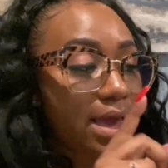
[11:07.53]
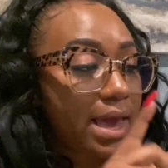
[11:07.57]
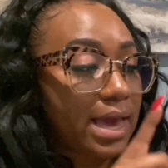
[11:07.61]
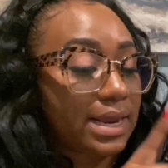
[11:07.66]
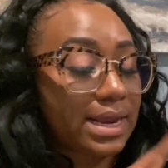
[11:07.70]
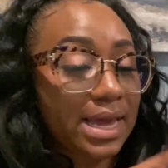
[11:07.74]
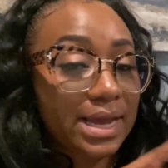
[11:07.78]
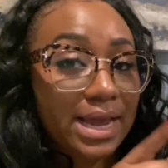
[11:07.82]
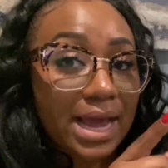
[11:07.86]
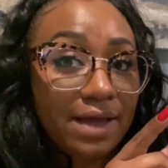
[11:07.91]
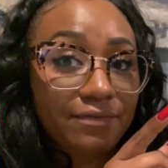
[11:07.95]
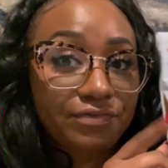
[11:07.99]

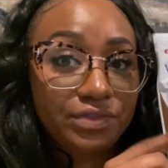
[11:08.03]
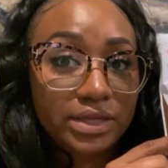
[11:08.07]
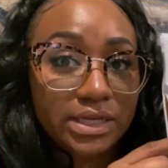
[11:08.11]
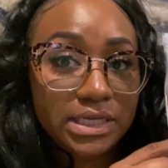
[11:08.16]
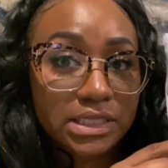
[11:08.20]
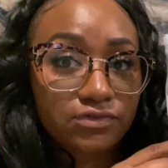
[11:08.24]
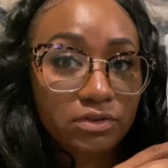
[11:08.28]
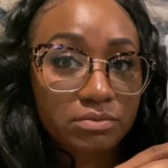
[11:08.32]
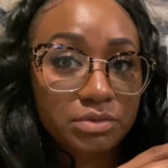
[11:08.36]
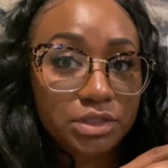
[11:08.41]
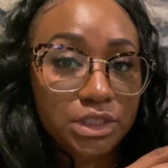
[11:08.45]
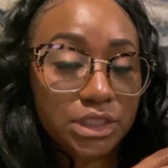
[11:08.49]
And I got
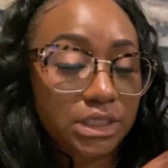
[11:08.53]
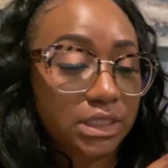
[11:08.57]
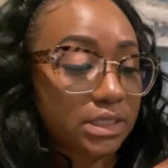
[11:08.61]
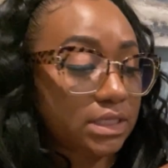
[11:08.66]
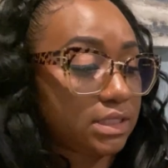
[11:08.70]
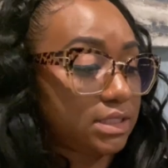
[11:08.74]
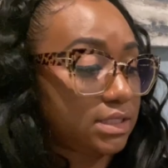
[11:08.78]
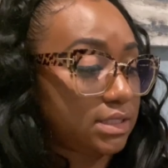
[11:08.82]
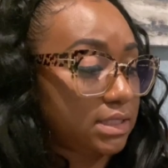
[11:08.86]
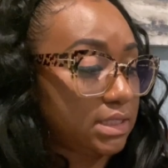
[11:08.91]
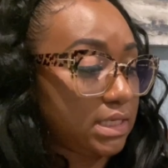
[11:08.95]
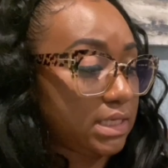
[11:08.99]
these from
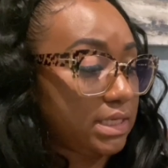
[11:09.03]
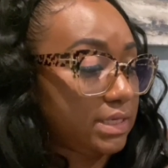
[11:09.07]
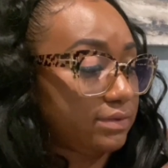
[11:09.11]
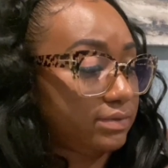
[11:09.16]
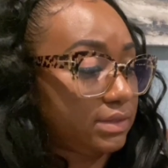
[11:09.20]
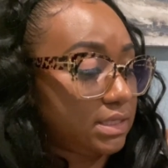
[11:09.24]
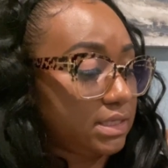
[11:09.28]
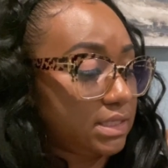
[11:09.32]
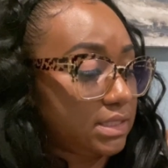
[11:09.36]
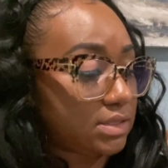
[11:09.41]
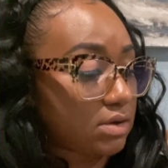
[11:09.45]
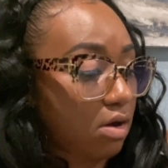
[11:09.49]
GNC.
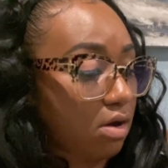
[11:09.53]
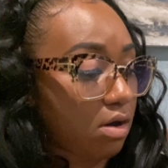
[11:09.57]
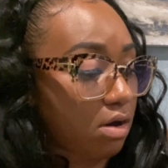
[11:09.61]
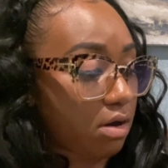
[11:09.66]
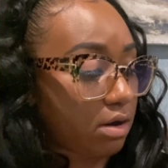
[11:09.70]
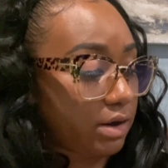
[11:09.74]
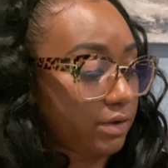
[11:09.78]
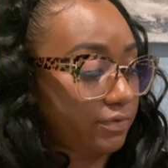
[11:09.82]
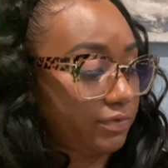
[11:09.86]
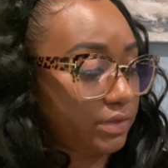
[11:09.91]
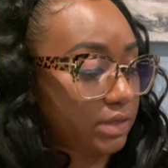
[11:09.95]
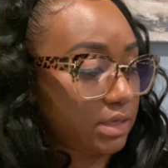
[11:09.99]
These
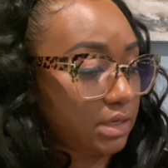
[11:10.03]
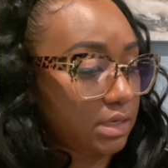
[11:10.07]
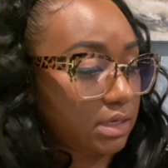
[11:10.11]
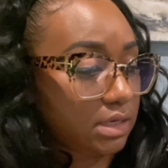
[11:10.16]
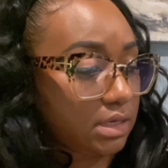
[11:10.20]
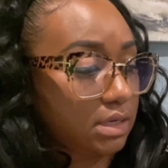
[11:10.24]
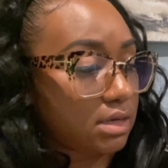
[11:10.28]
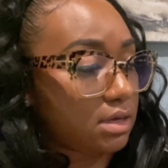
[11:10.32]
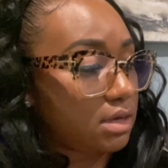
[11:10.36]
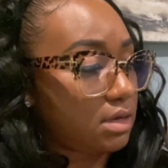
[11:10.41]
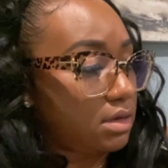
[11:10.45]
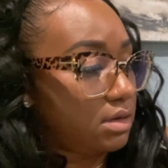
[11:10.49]
are
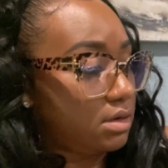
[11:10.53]
the,